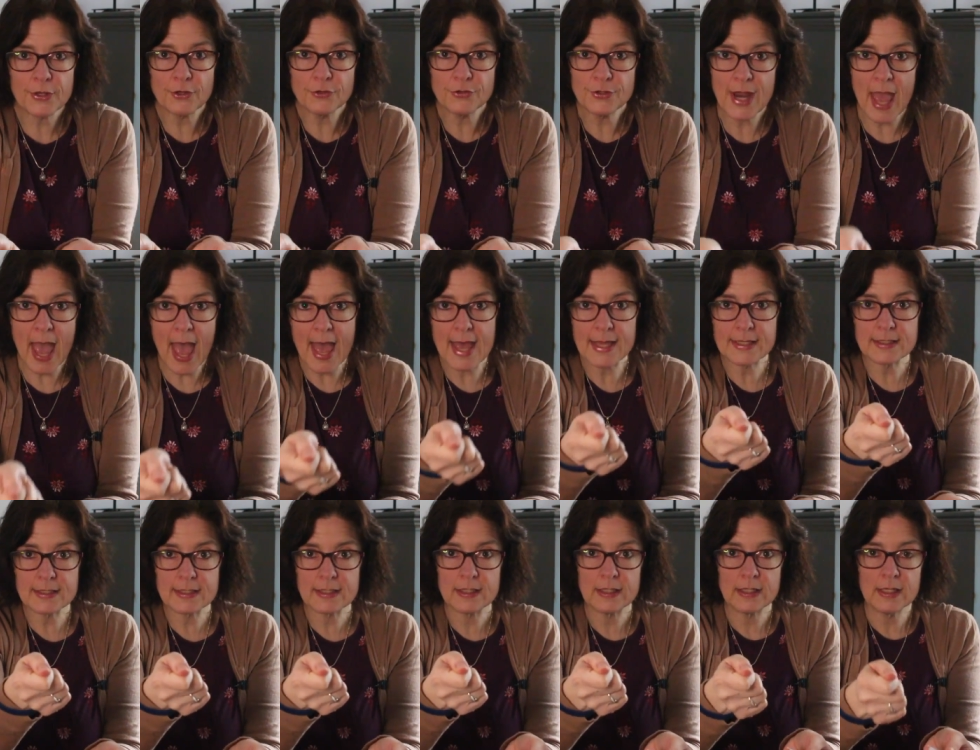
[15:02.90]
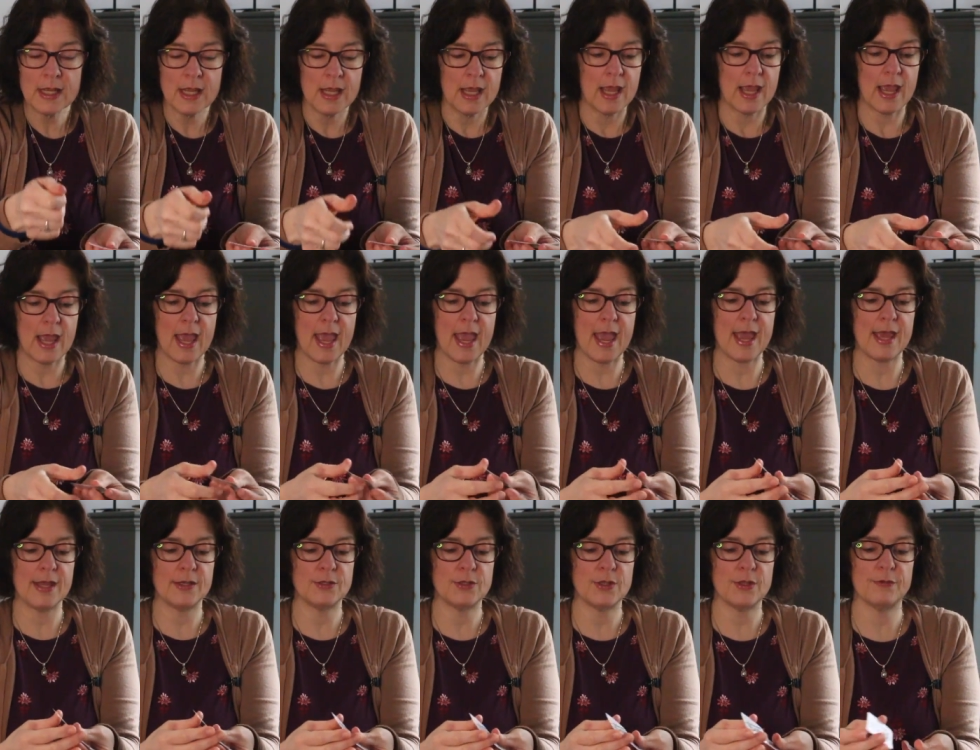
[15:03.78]
their net,
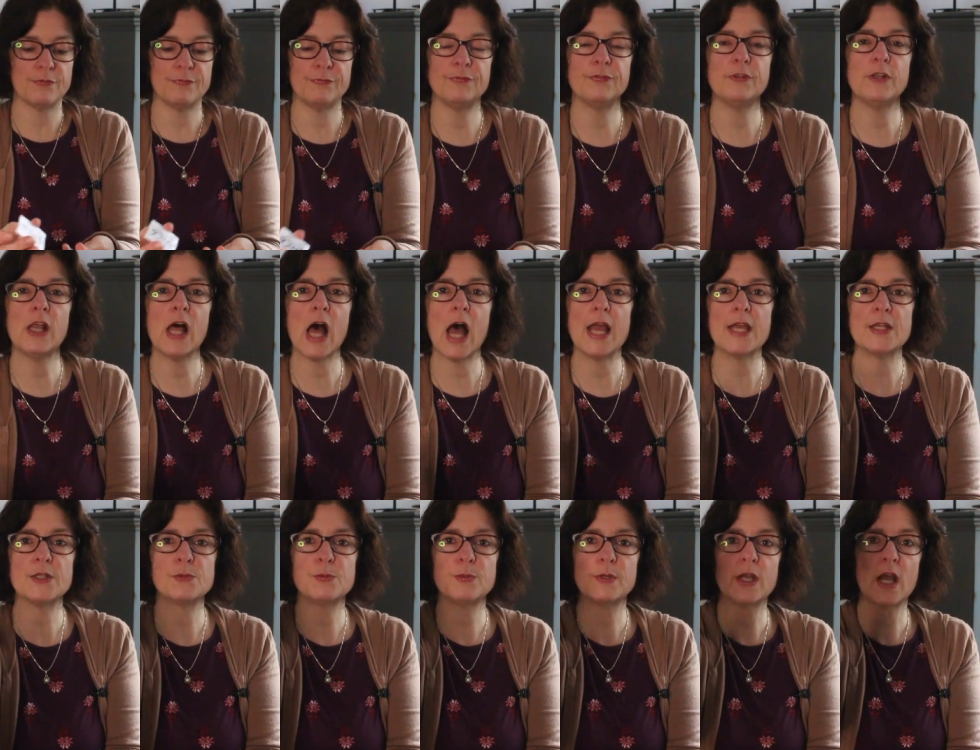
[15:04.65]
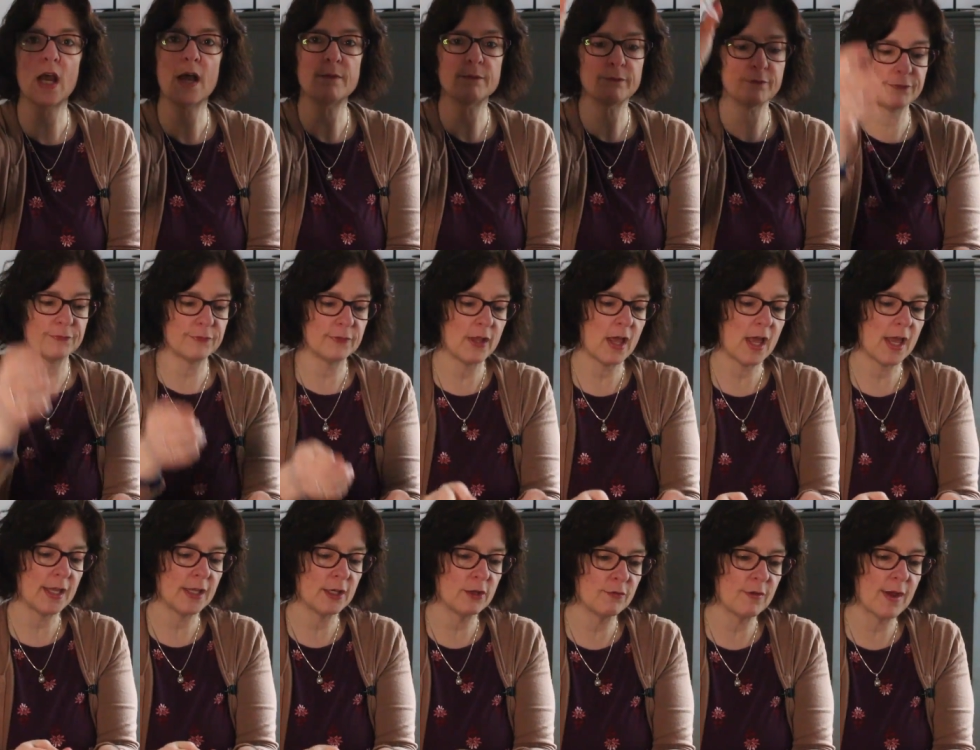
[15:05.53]
and the flies would come
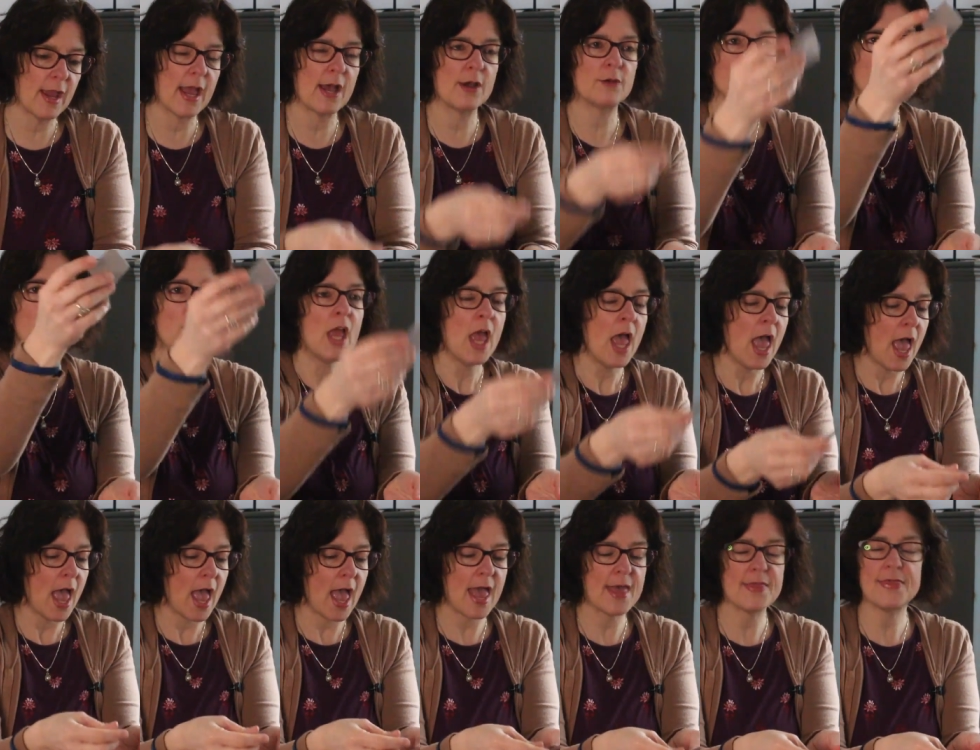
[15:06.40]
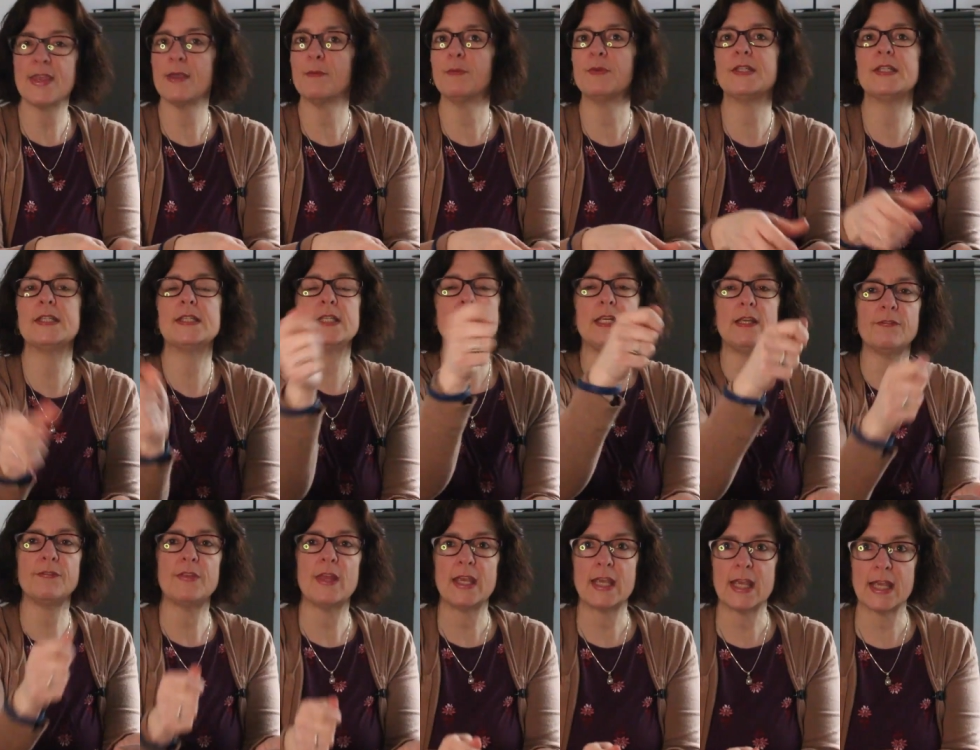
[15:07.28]
flying around, and they would see
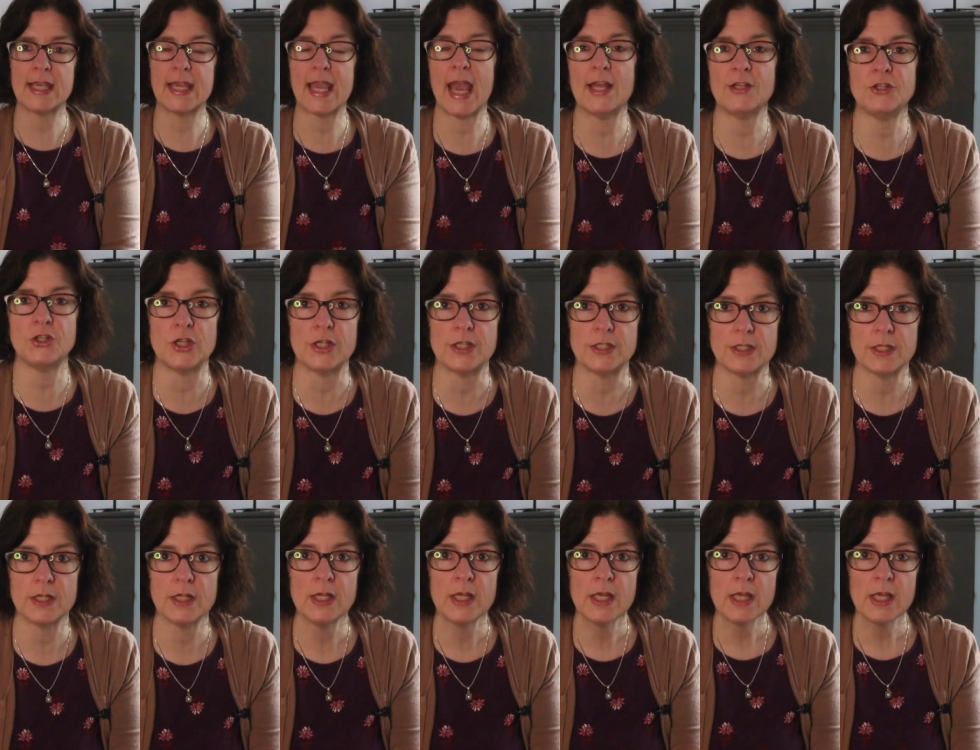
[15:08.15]
if they could catch it.